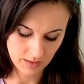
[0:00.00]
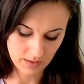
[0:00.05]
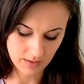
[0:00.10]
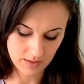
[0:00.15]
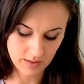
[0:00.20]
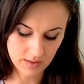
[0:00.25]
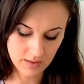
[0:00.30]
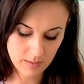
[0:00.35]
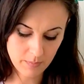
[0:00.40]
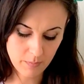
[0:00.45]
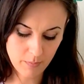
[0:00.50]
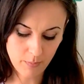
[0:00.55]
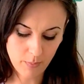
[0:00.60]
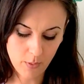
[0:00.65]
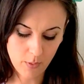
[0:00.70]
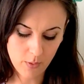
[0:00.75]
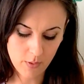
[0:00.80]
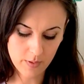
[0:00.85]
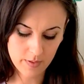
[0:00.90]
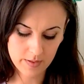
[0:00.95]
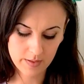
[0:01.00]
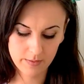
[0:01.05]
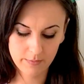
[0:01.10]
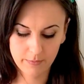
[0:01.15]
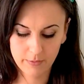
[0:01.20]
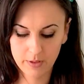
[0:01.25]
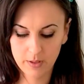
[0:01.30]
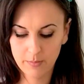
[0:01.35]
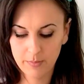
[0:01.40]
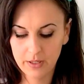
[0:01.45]
This is
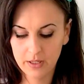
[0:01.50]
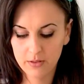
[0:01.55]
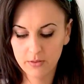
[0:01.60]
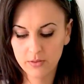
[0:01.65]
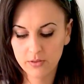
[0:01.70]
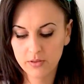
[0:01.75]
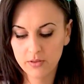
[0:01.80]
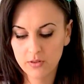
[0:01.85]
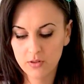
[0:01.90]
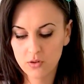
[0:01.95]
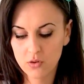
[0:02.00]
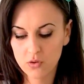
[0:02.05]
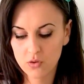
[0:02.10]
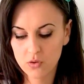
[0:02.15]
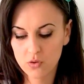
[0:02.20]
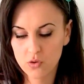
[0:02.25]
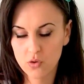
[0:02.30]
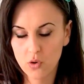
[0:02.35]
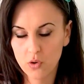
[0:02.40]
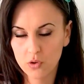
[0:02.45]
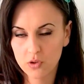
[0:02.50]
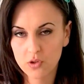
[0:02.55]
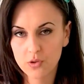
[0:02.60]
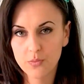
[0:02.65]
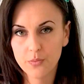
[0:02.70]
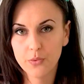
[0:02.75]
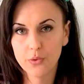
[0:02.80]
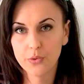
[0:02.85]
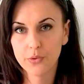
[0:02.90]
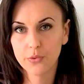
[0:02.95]
important for your petals not
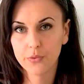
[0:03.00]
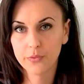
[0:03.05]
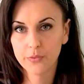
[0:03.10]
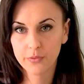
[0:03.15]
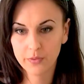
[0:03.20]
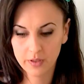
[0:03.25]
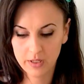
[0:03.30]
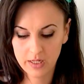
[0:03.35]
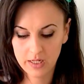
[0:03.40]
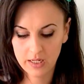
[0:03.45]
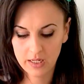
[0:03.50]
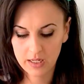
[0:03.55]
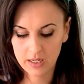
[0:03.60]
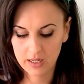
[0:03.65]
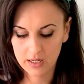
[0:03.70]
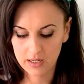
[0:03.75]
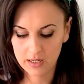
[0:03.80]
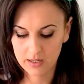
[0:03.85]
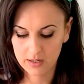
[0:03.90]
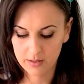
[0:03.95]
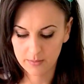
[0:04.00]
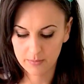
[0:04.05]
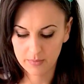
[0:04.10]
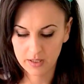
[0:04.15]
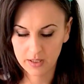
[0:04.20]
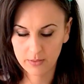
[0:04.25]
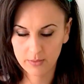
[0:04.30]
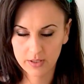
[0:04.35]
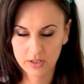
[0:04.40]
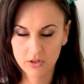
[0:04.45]
to move.
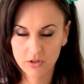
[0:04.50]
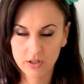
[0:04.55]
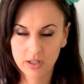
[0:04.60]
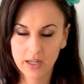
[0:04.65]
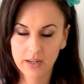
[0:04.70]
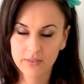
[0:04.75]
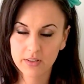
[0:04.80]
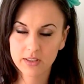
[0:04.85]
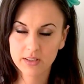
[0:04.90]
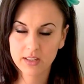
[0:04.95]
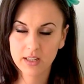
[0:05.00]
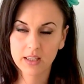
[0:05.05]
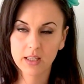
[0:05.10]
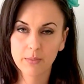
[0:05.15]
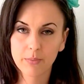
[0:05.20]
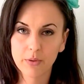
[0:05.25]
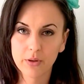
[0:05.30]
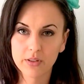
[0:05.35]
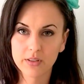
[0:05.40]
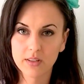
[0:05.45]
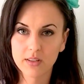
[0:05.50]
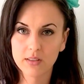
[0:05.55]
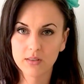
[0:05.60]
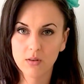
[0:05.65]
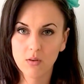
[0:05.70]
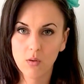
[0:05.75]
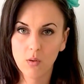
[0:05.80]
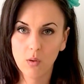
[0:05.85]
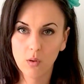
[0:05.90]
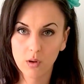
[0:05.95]
Otherwise you're going to have to start that process
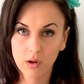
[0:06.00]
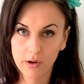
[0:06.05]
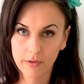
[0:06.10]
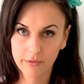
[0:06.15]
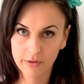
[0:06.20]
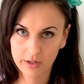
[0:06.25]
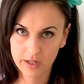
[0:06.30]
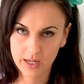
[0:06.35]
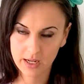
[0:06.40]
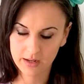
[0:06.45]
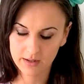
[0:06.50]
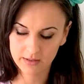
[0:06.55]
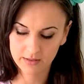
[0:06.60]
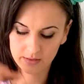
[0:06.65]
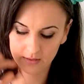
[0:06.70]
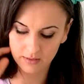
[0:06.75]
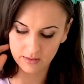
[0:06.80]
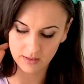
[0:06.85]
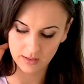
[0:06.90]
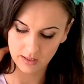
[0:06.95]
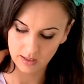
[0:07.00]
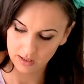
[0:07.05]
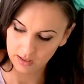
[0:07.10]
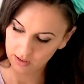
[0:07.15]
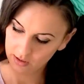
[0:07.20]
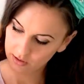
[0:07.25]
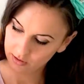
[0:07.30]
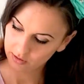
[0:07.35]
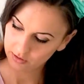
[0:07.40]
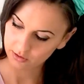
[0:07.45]
all over again.
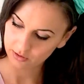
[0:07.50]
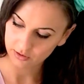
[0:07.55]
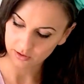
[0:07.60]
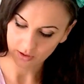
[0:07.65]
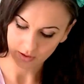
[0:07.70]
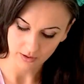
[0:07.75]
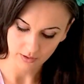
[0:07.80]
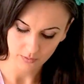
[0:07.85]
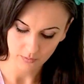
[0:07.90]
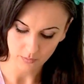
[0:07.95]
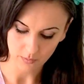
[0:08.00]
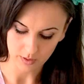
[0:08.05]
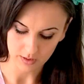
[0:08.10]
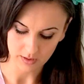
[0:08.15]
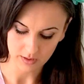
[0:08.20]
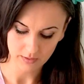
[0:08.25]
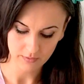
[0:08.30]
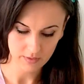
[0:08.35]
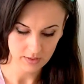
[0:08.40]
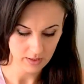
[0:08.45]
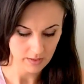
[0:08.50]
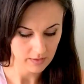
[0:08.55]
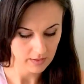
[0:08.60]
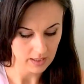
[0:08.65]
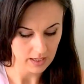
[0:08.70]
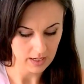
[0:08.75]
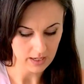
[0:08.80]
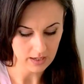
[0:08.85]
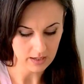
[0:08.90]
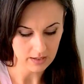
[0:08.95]
So once you've done
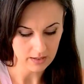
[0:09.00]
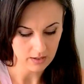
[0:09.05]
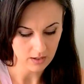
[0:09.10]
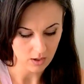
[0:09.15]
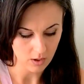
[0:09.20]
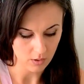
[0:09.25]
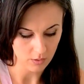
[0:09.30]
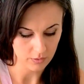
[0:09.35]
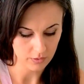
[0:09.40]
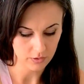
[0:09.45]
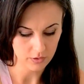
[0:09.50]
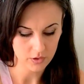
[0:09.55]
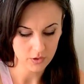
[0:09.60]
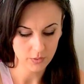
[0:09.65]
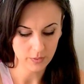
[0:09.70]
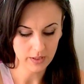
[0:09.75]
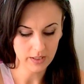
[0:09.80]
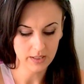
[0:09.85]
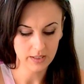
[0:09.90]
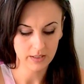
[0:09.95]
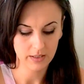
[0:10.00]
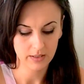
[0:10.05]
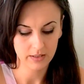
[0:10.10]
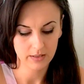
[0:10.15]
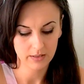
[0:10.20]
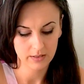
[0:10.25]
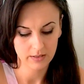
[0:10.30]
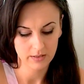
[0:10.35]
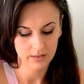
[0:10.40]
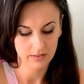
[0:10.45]
that, hold on to it,
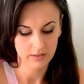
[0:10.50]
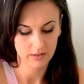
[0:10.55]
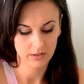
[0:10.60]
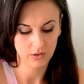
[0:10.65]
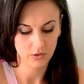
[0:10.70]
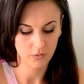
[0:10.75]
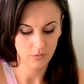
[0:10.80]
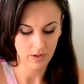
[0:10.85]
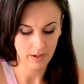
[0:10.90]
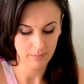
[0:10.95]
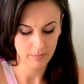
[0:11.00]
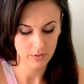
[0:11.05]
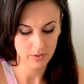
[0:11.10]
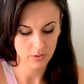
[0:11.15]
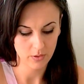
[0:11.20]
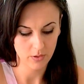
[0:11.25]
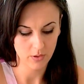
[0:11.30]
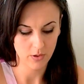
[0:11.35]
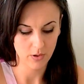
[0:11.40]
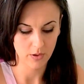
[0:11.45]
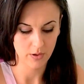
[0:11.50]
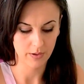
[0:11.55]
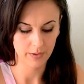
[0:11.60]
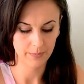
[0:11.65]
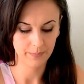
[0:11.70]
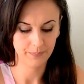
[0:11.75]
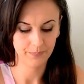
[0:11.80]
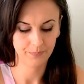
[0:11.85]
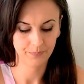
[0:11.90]
grab your